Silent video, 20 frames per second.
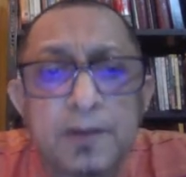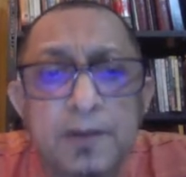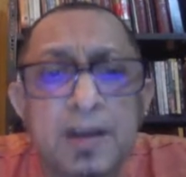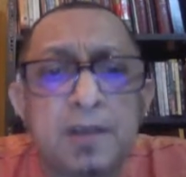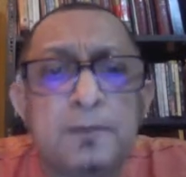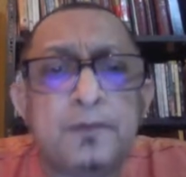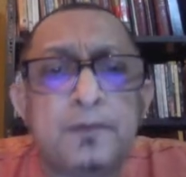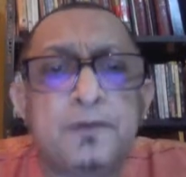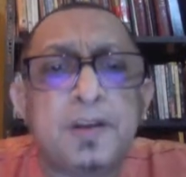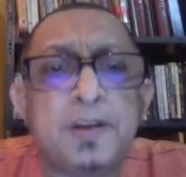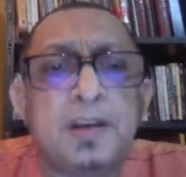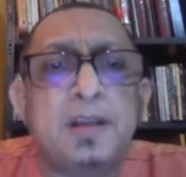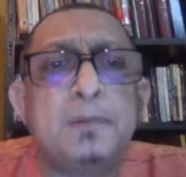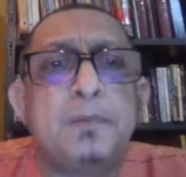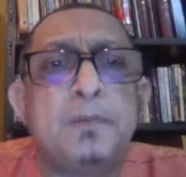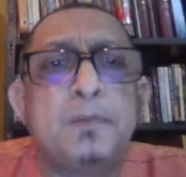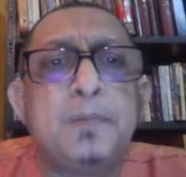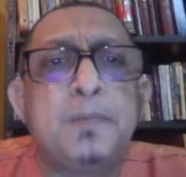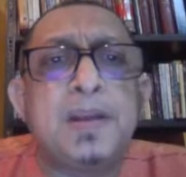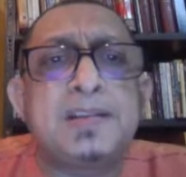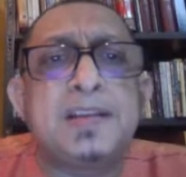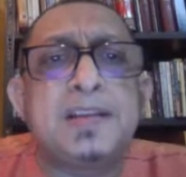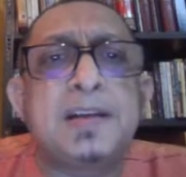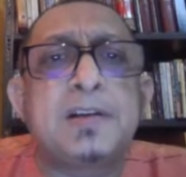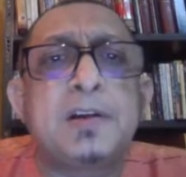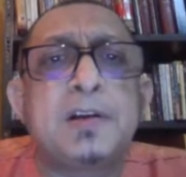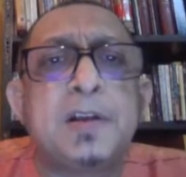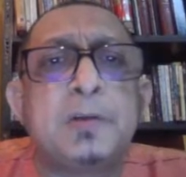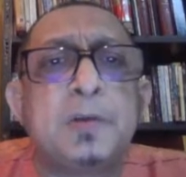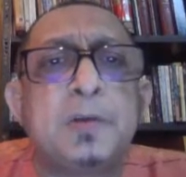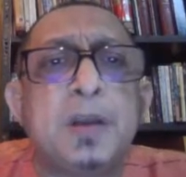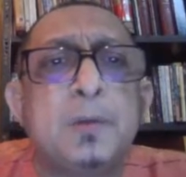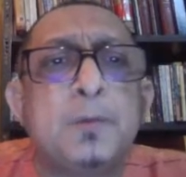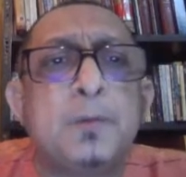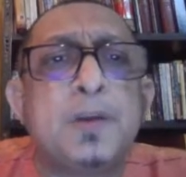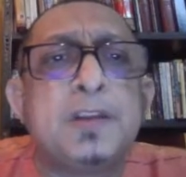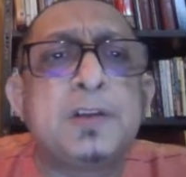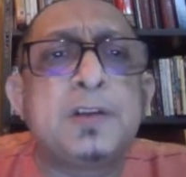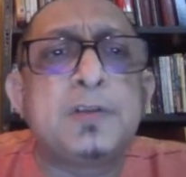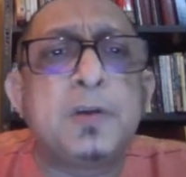very, very basic curriculum
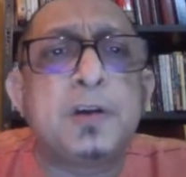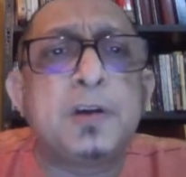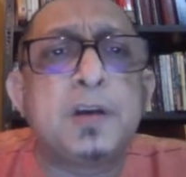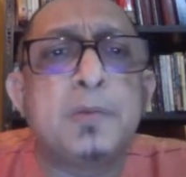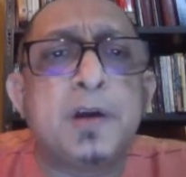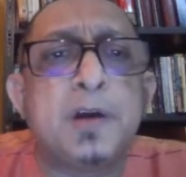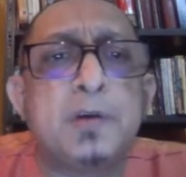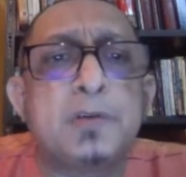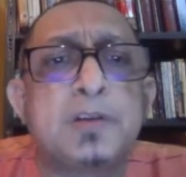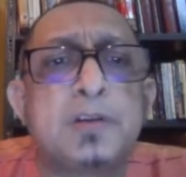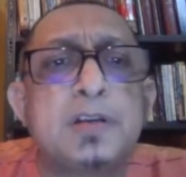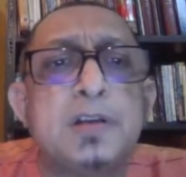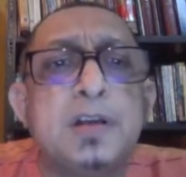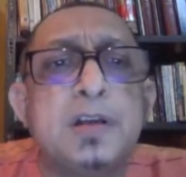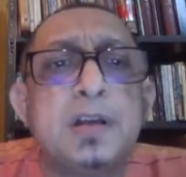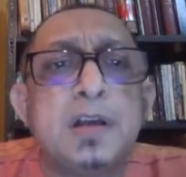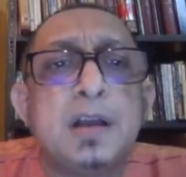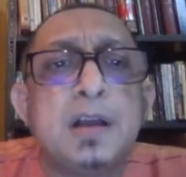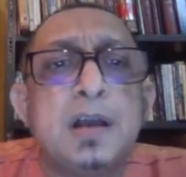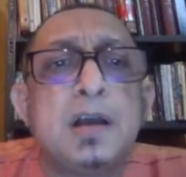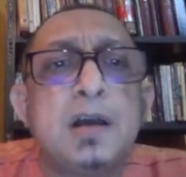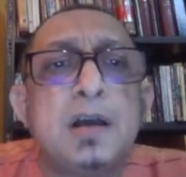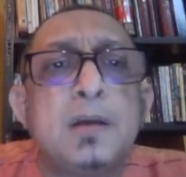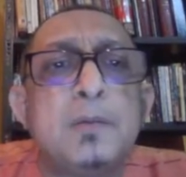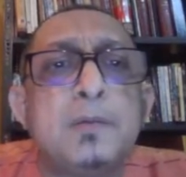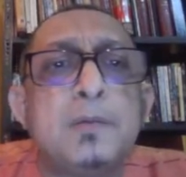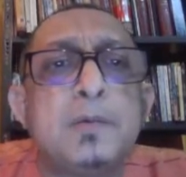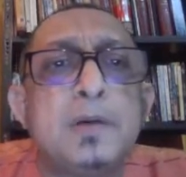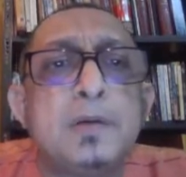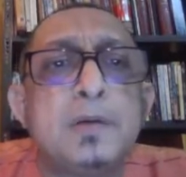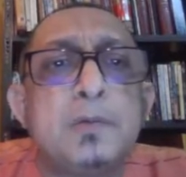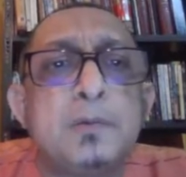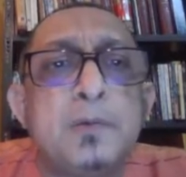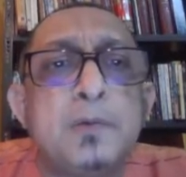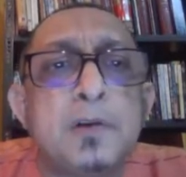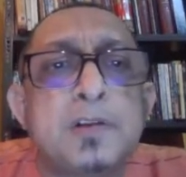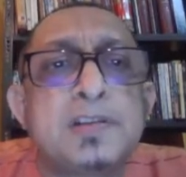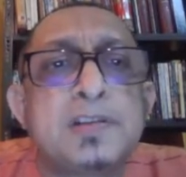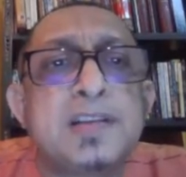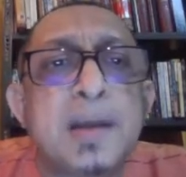where they talk about
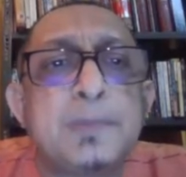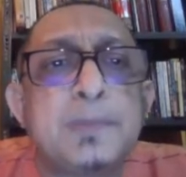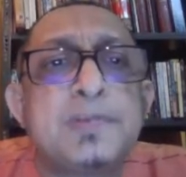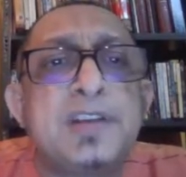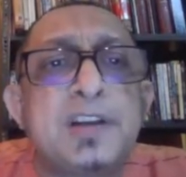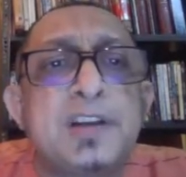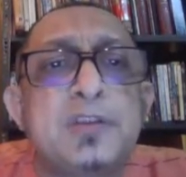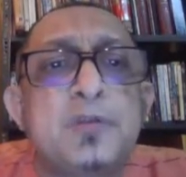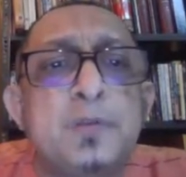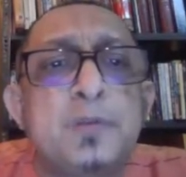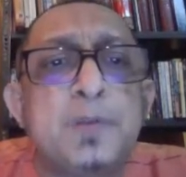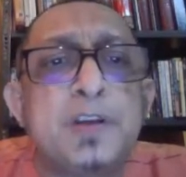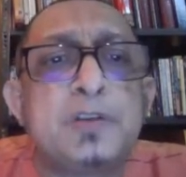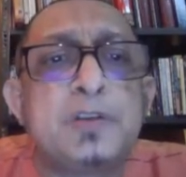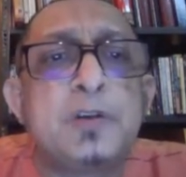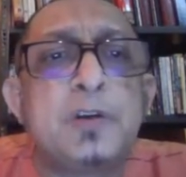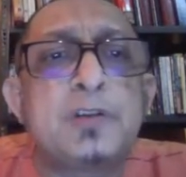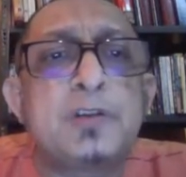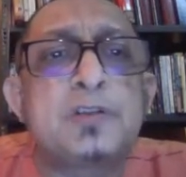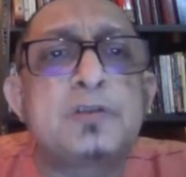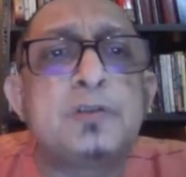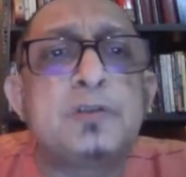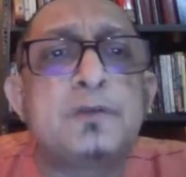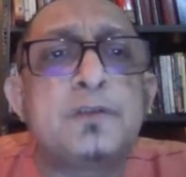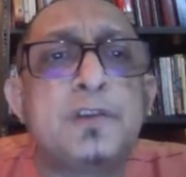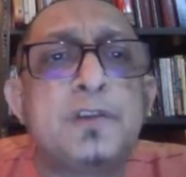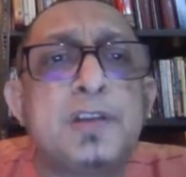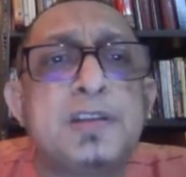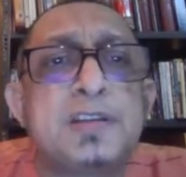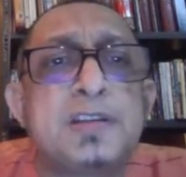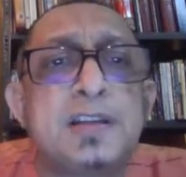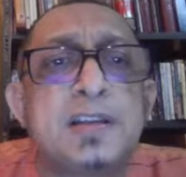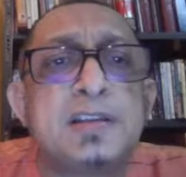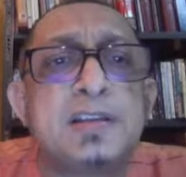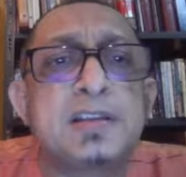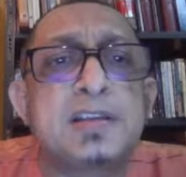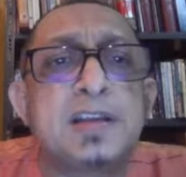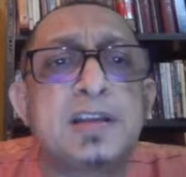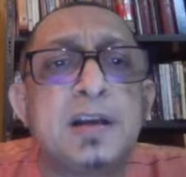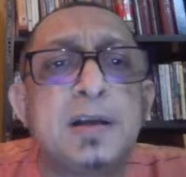what subject should be taught. So for
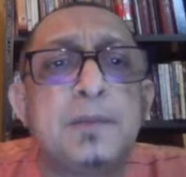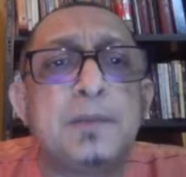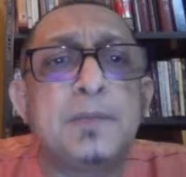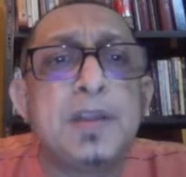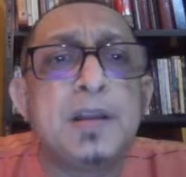instance,